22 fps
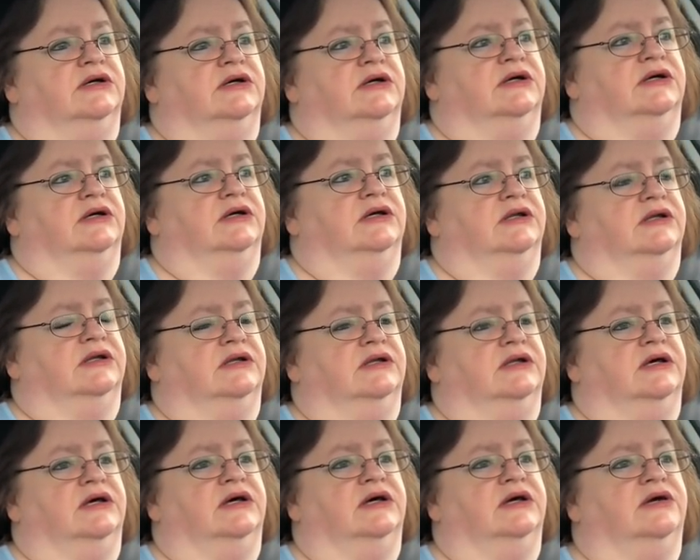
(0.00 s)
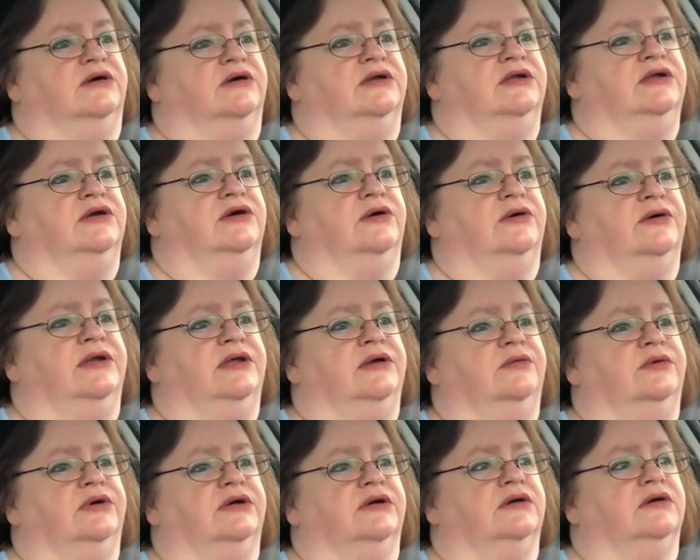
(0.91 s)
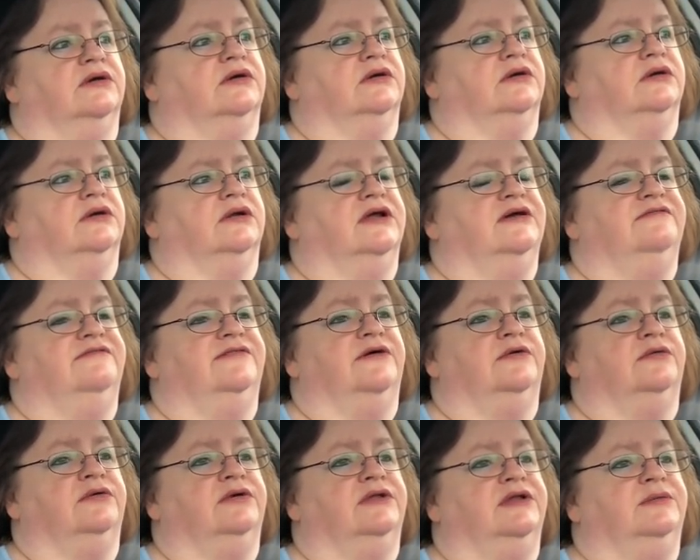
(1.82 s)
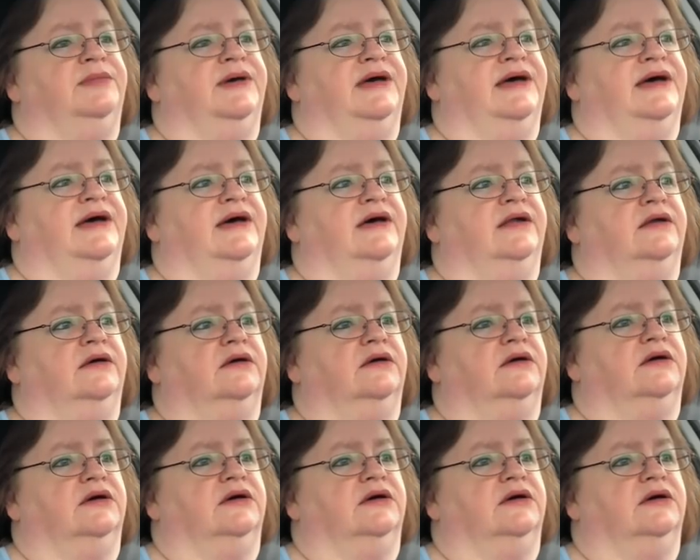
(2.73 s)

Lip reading: And I couldn't go anywhere, and I felt really bad.